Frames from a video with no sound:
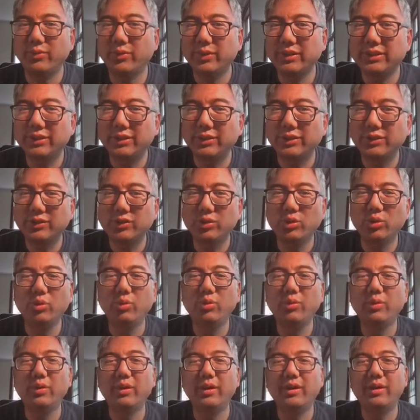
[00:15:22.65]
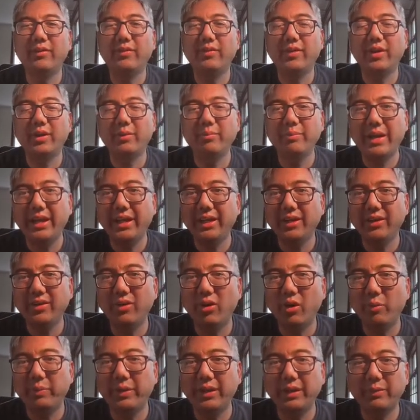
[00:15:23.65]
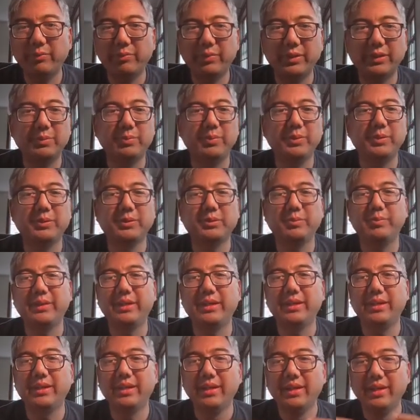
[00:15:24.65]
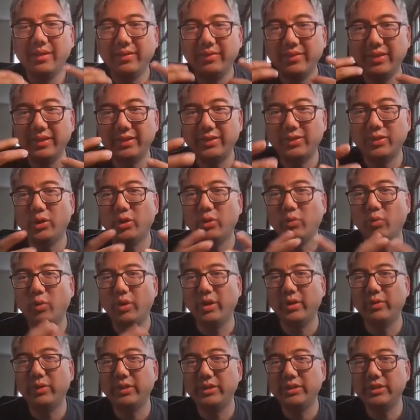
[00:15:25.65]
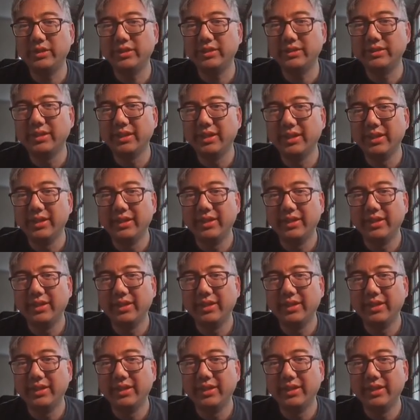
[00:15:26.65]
which are two of our main opening principles, but the third one, which is